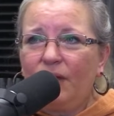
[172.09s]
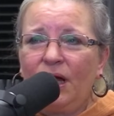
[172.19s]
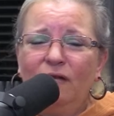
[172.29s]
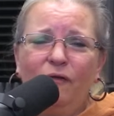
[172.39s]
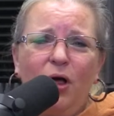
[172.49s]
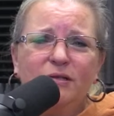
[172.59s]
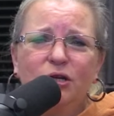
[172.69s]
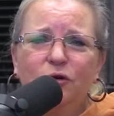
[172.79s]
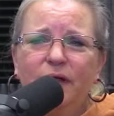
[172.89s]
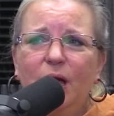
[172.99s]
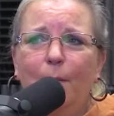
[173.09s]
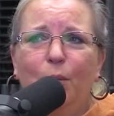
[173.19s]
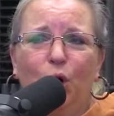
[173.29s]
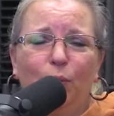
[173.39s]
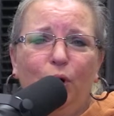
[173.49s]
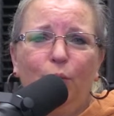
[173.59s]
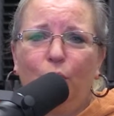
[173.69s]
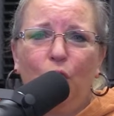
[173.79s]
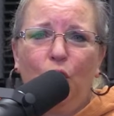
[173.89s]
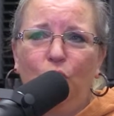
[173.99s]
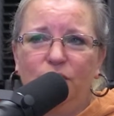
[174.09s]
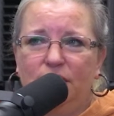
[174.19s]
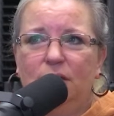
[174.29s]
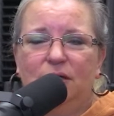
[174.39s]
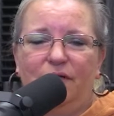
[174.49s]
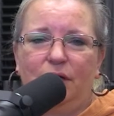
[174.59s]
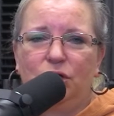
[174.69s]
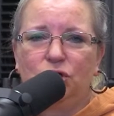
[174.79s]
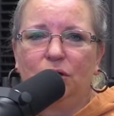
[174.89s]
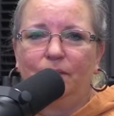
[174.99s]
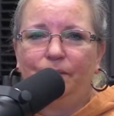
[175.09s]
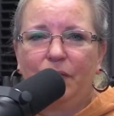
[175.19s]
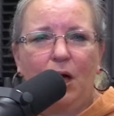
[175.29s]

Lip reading: It falls under the purple prose definition.